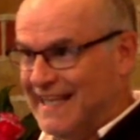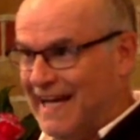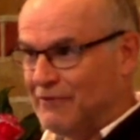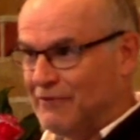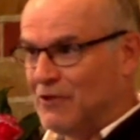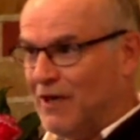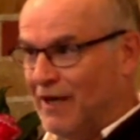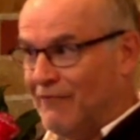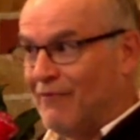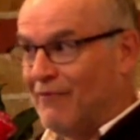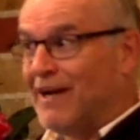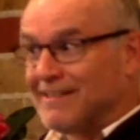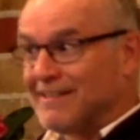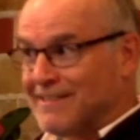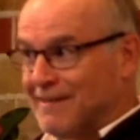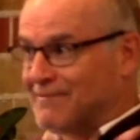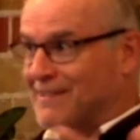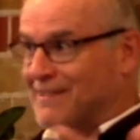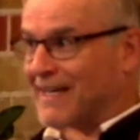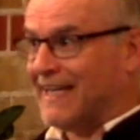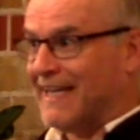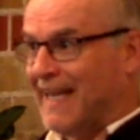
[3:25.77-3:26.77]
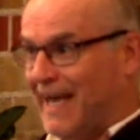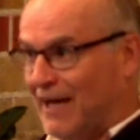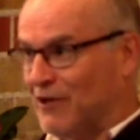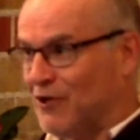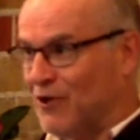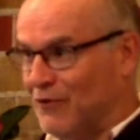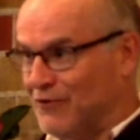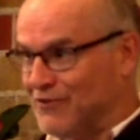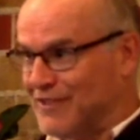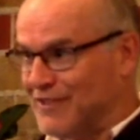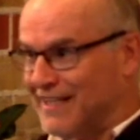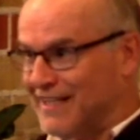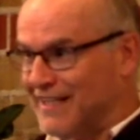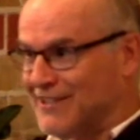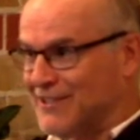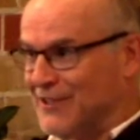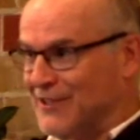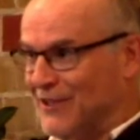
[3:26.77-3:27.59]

And I realise I'm taking it out of context,